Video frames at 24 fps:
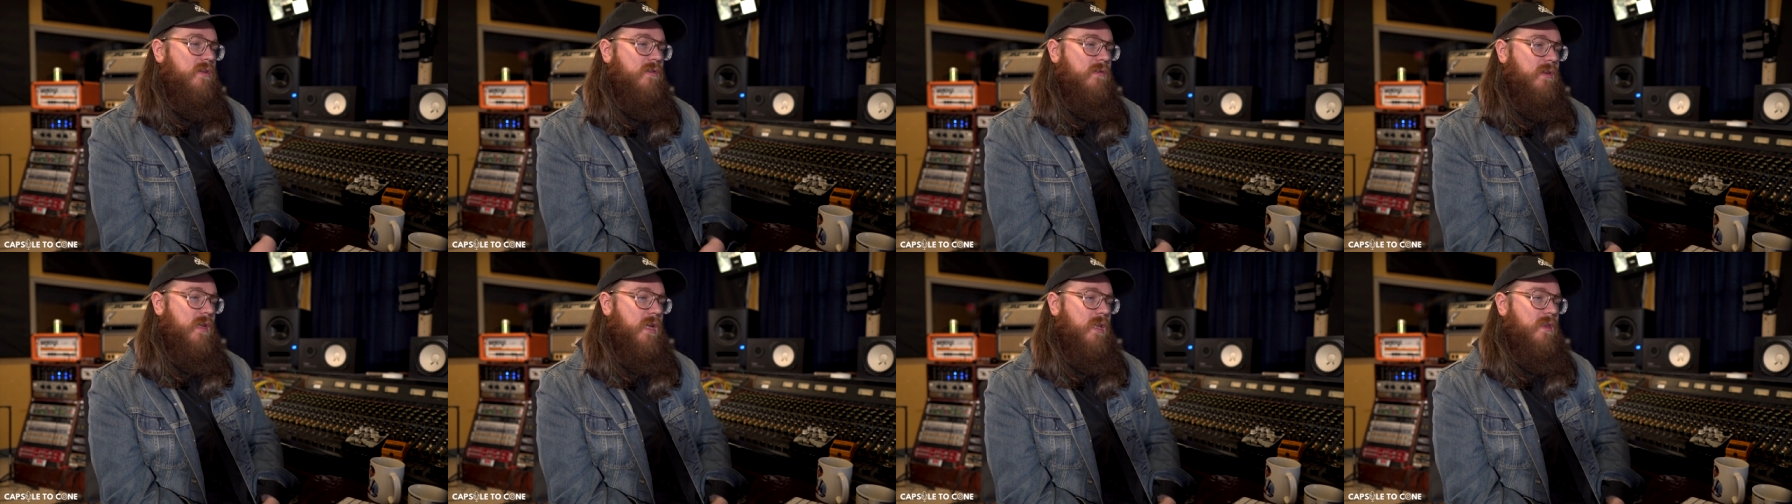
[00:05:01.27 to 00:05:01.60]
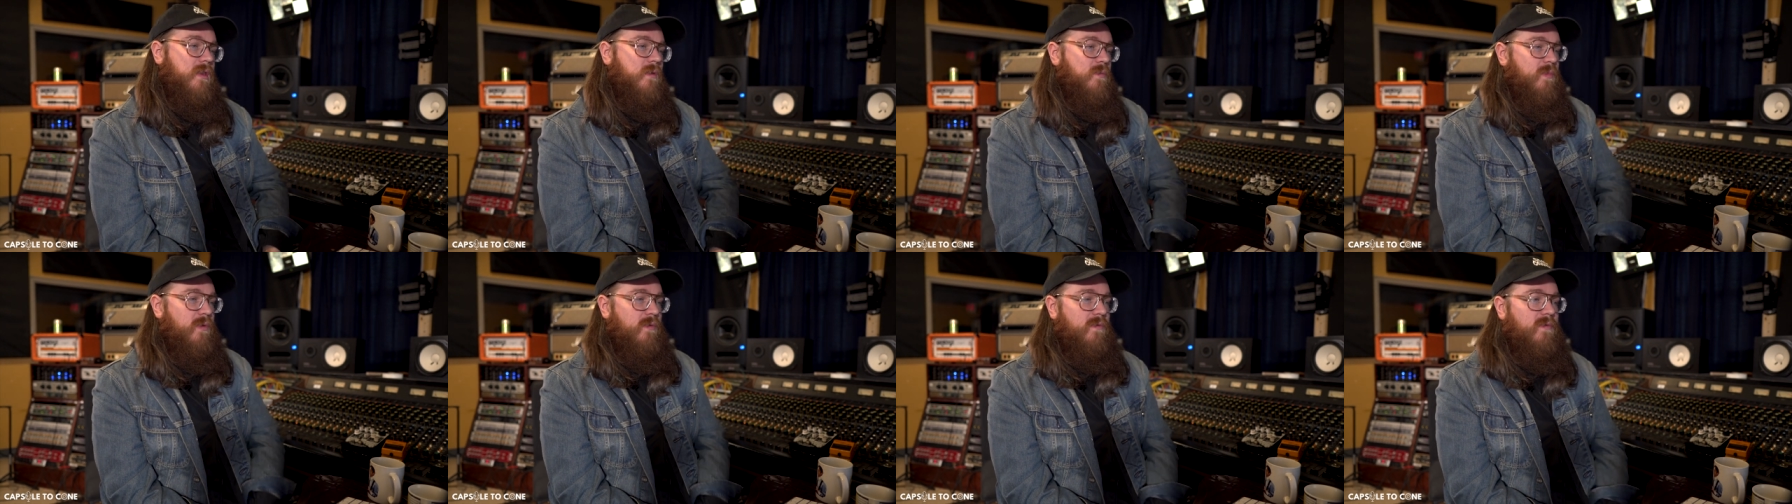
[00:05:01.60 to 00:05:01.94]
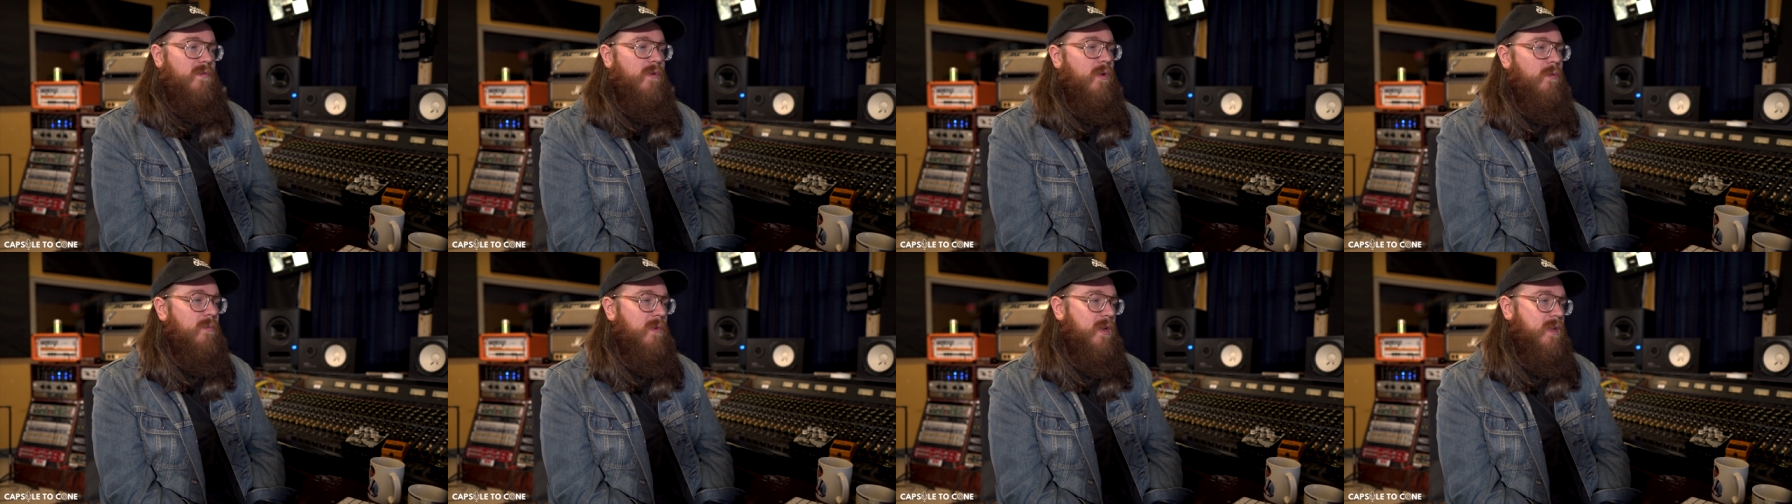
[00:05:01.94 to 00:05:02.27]
to get the
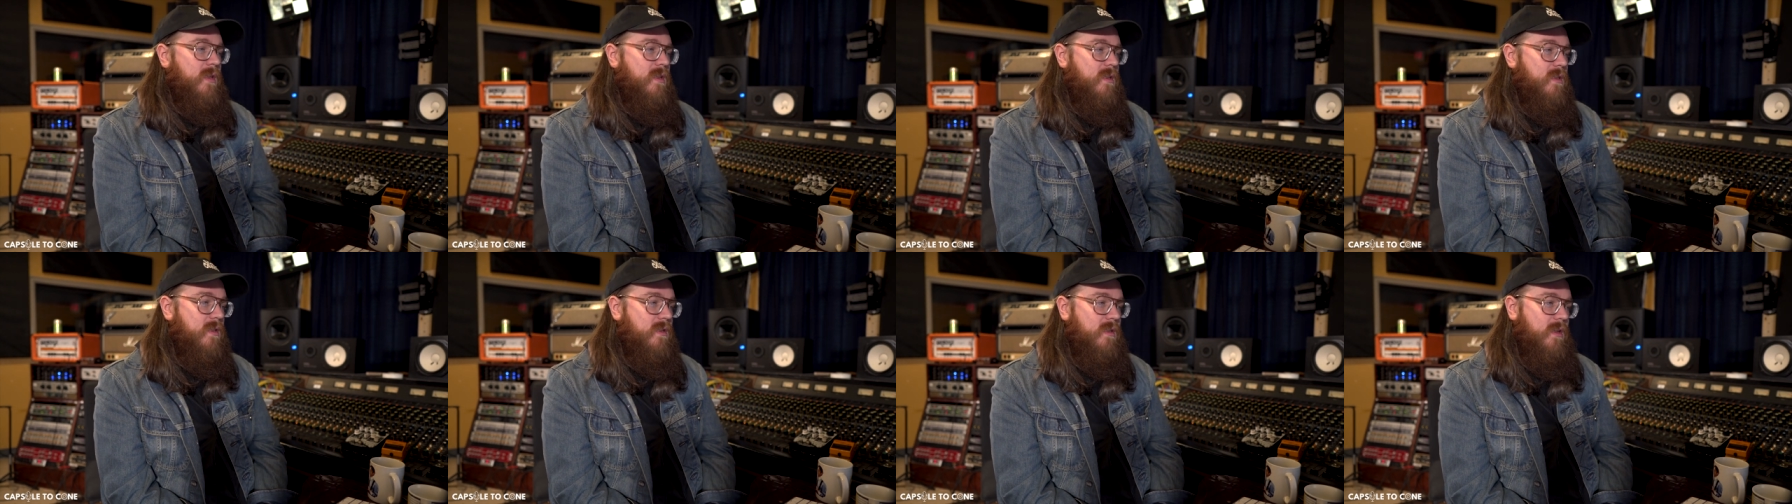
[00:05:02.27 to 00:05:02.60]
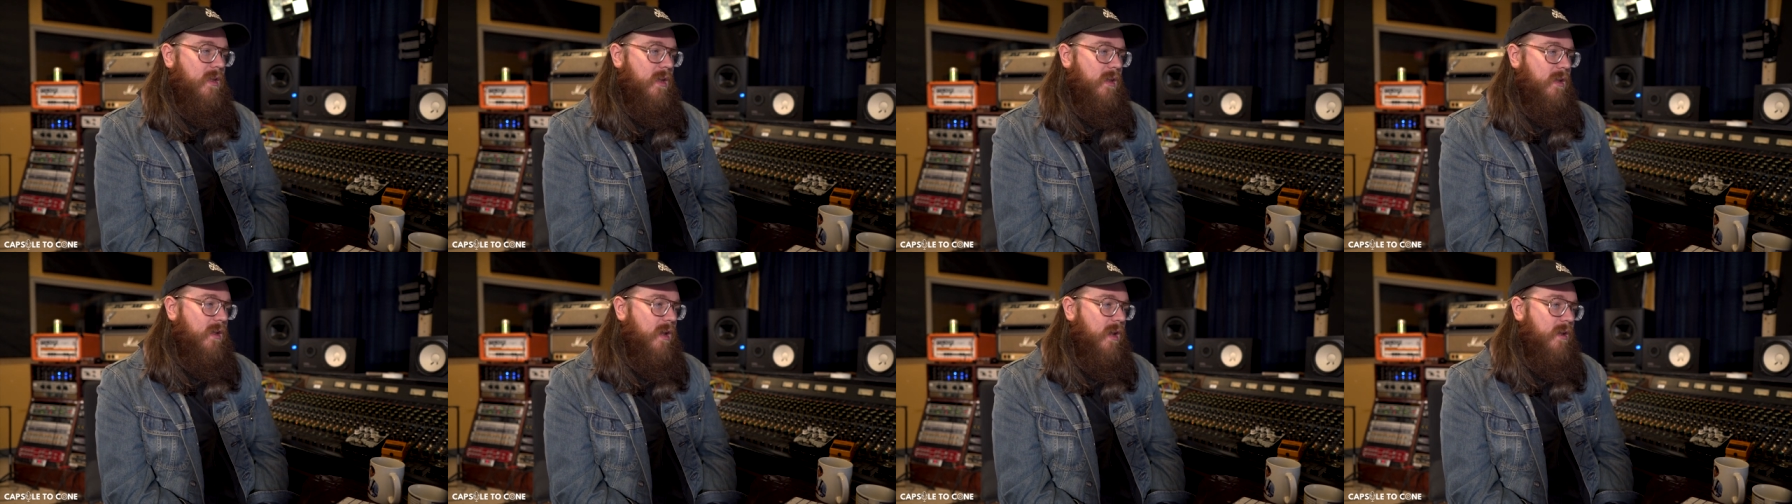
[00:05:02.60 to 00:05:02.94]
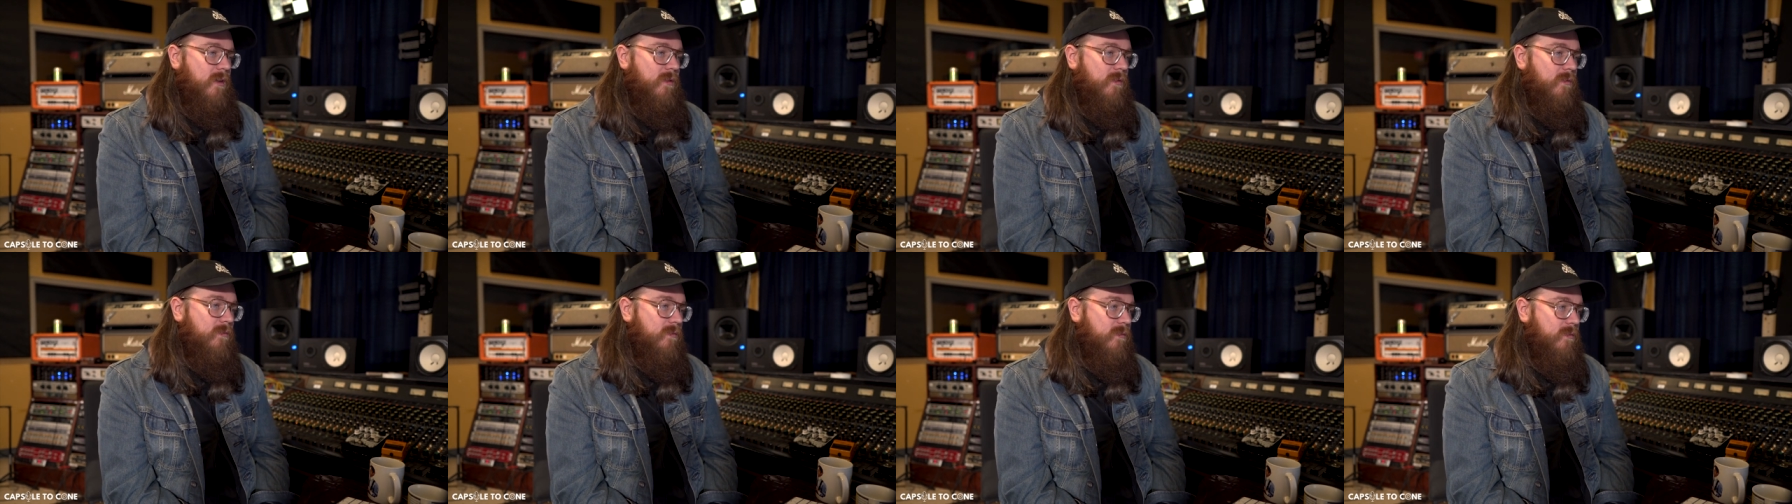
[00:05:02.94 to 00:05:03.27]
performance? Like
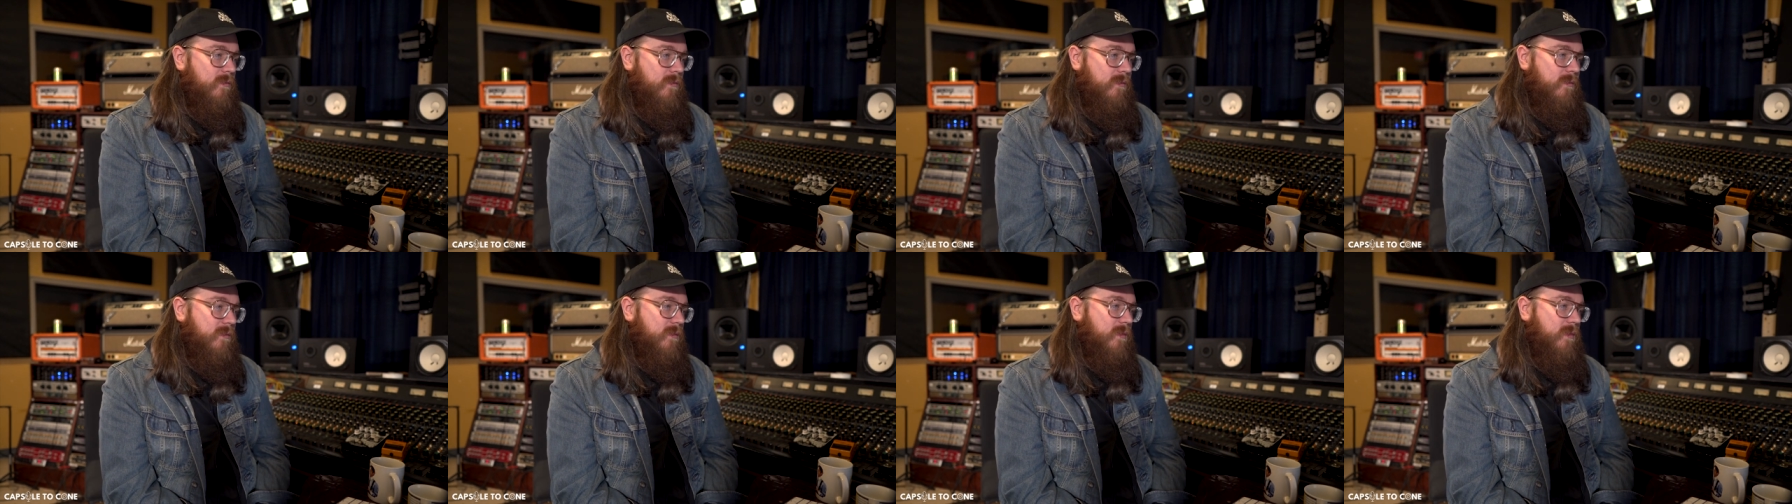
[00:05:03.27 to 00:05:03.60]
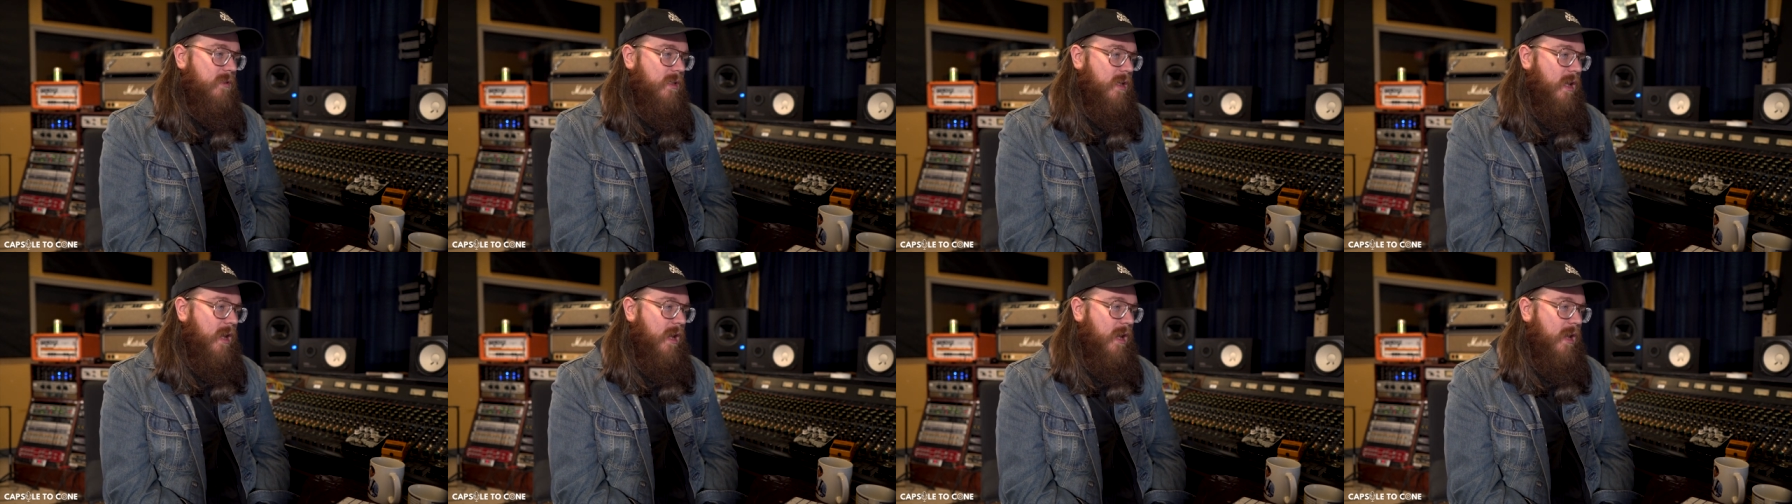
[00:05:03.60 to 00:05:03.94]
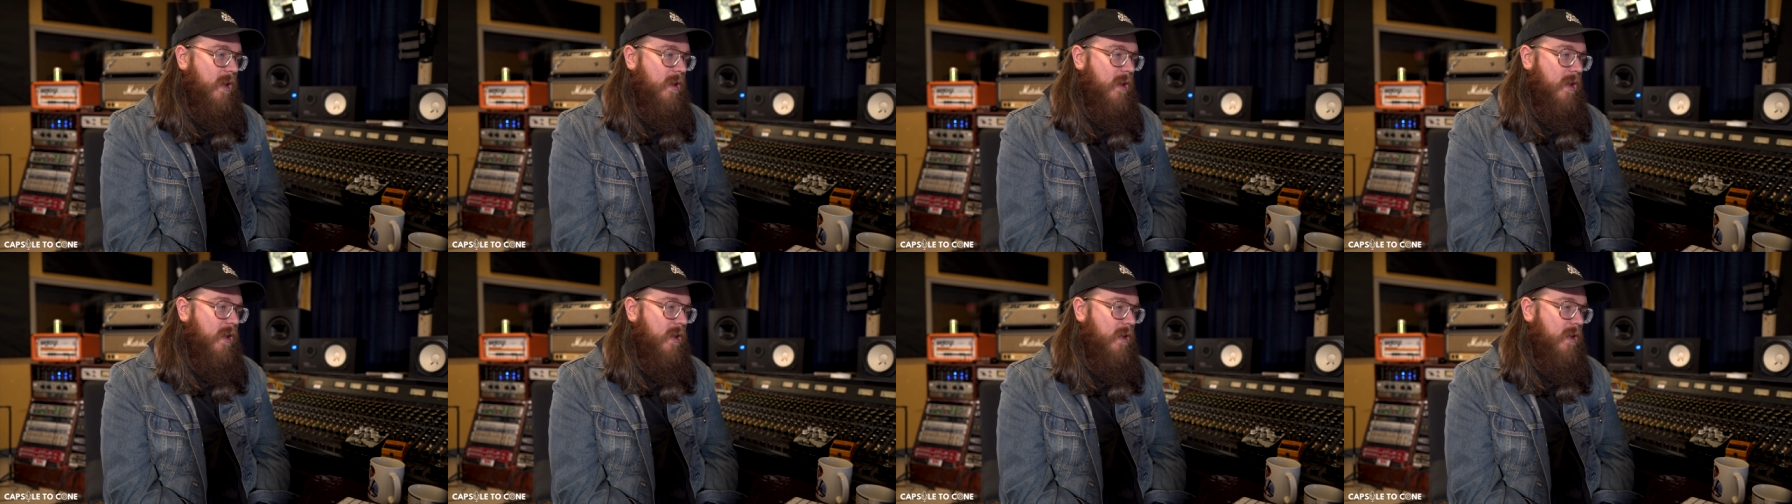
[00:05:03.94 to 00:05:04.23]
I don't I